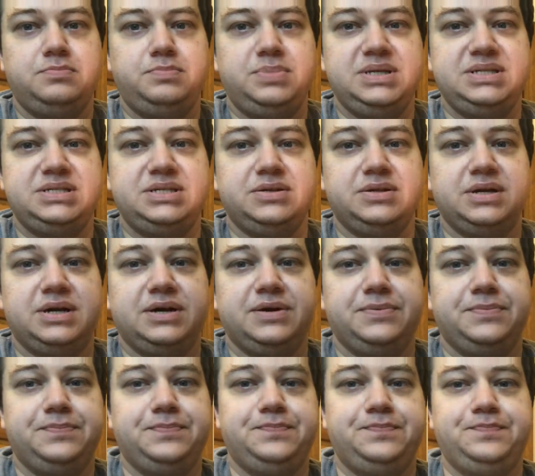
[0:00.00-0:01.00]
pin's still there,
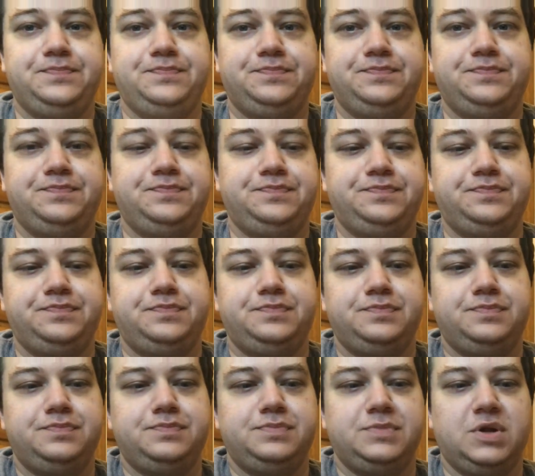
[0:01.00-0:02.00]

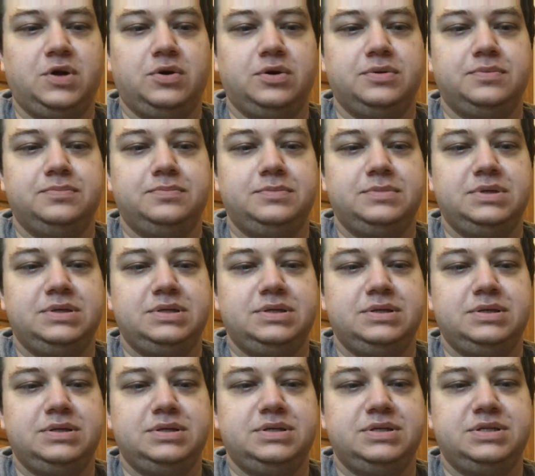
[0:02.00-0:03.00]
or
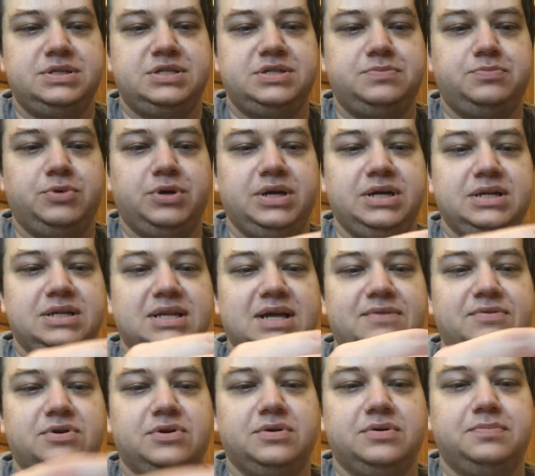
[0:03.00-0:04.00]
spring,
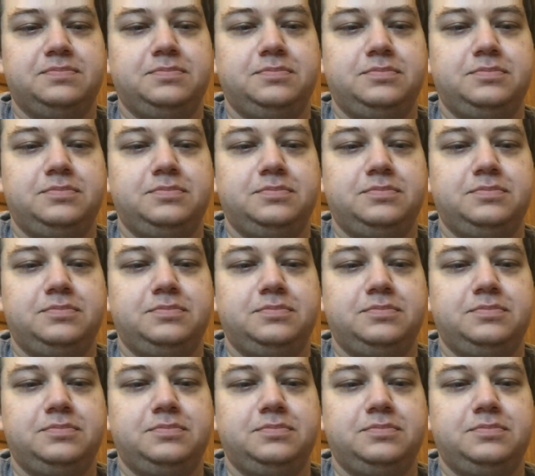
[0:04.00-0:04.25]
lever,